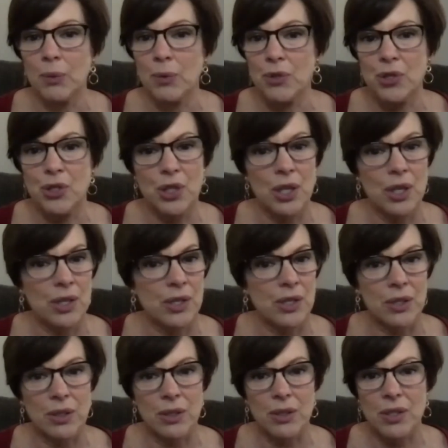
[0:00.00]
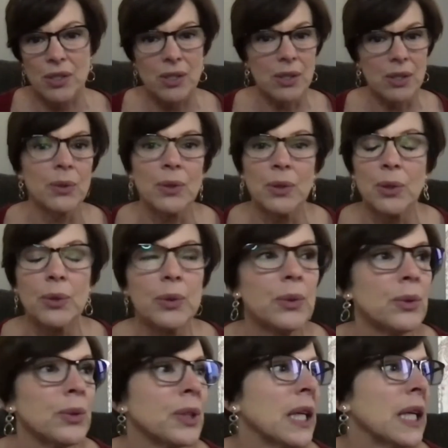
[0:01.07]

was just so cool.